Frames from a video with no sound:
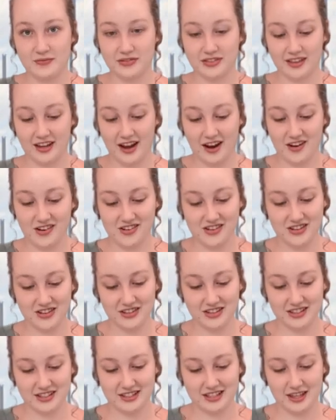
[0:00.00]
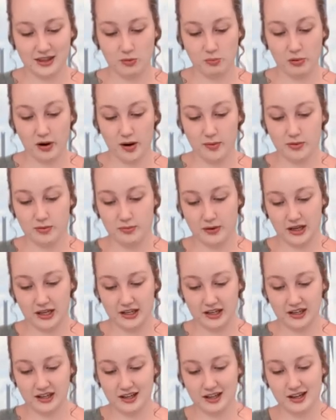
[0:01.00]
Now you can see the bobby
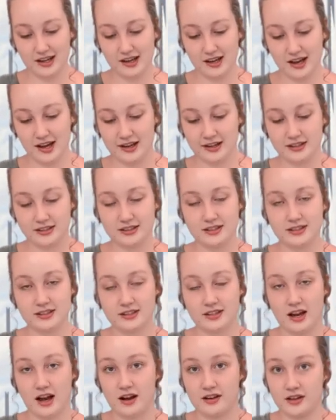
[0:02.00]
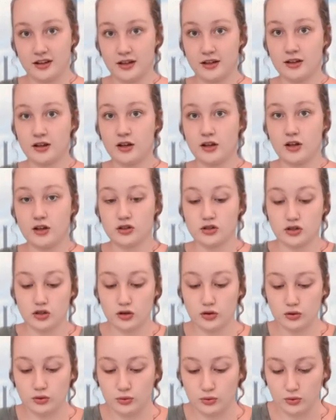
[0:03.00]
pin has stuck
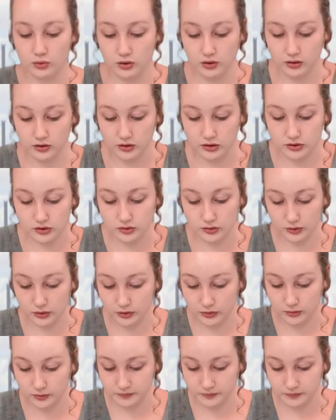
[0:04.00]
to the screw.